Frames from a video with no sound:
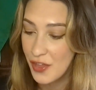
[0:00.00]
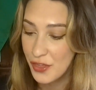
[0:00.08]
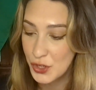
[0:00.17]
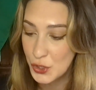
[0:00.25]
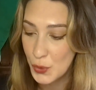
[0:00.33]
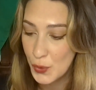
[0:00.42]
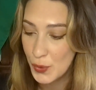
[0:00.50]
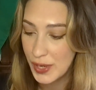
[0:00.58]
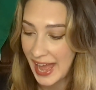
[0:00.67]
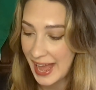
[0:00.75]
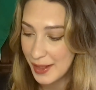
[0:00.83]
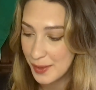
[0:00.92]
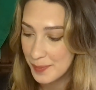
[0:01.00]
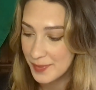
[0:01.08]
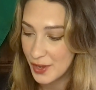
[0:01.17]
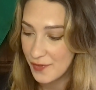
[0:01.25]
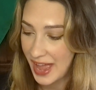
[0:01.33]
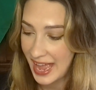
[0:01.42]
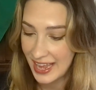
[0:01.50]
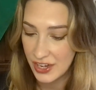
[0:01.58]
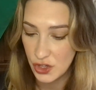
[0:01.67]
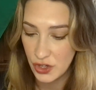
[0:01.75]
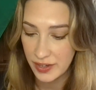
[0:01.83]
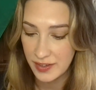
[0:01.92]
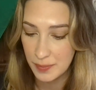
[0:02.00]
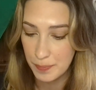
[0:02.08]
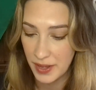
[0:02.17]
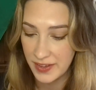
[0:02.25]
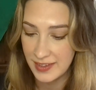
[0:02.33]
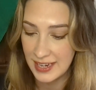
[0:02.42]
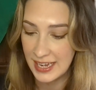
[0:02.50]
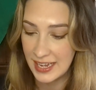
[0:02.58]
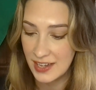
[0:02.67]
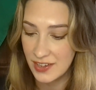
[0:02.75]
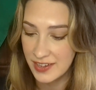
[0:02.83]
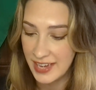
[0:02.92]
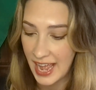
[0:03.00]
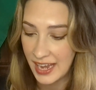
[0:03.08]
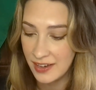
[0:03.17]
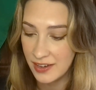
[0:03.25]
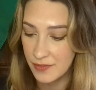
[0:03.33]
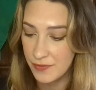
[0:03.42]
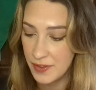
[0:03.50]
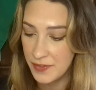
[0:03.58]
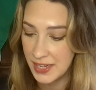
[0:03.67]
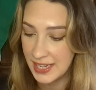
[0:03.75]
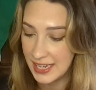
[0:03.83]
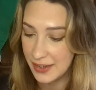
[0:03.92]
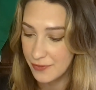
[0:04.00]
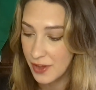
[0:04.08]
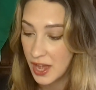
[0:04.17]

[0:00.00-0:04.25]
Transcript: The tall elms overhead just bustling into tender vivid leaf,